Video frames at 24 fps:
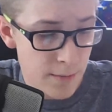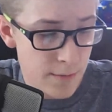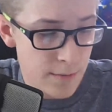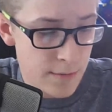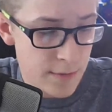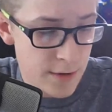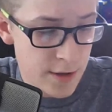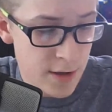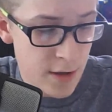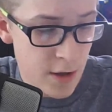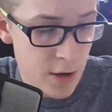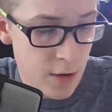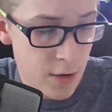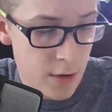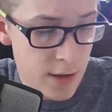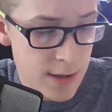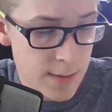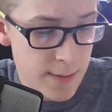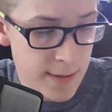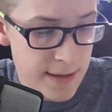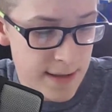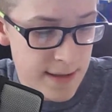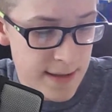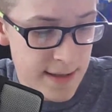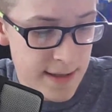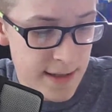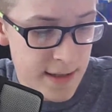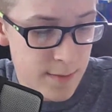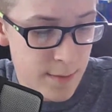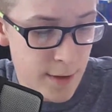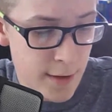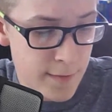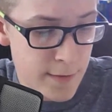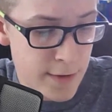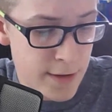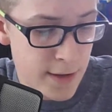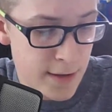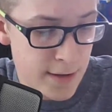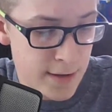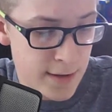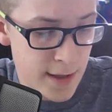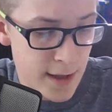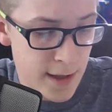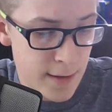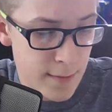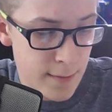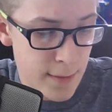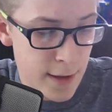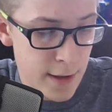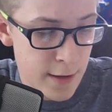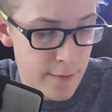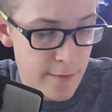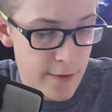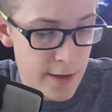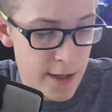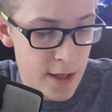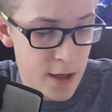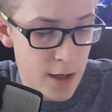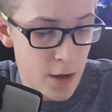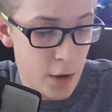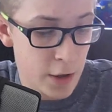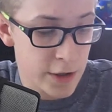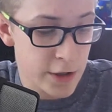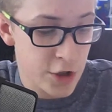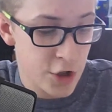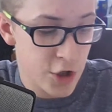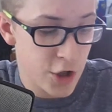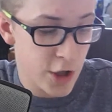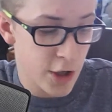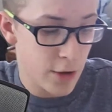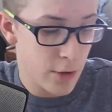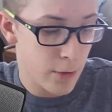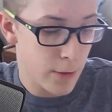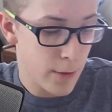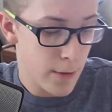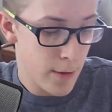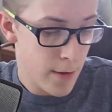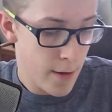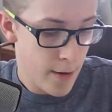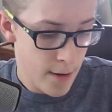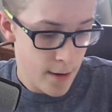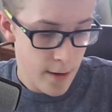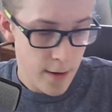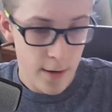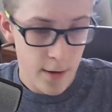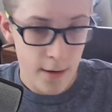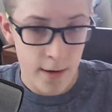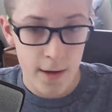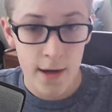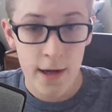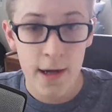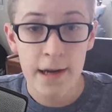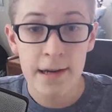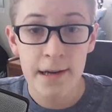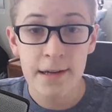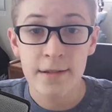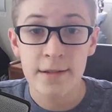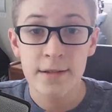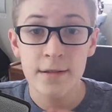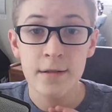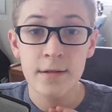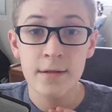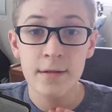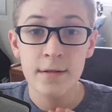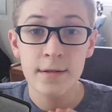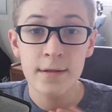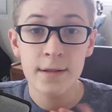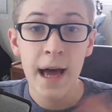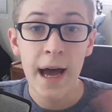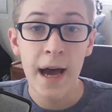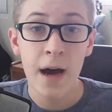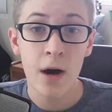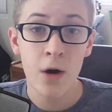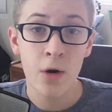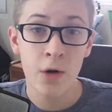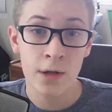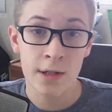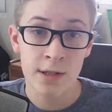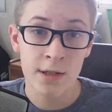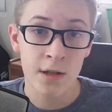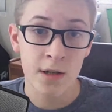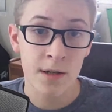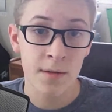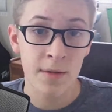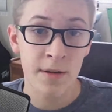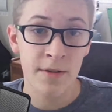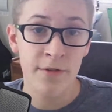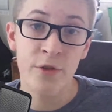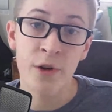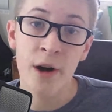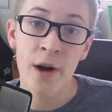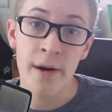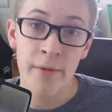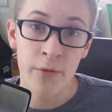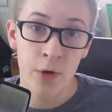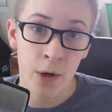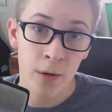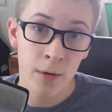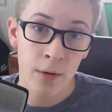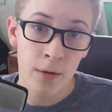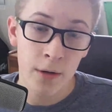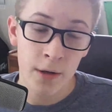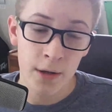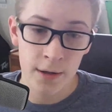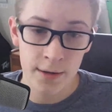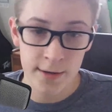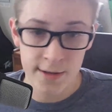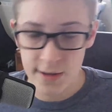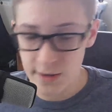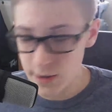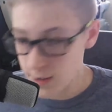So it's been 6 months since I made a video on this channel, and now it's gonna be forever until I